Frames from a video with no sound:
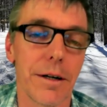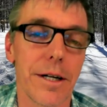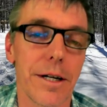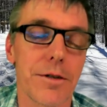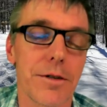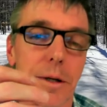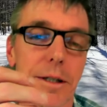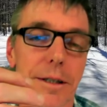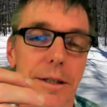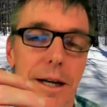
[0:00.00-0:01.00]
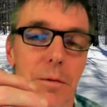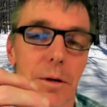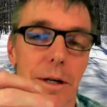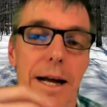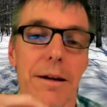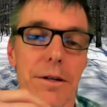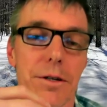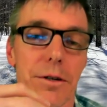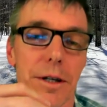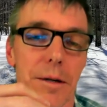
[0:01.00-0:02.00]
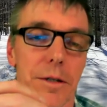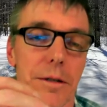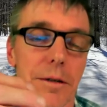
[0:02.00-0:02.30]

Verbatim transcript: our history has been to take wood out of the streams.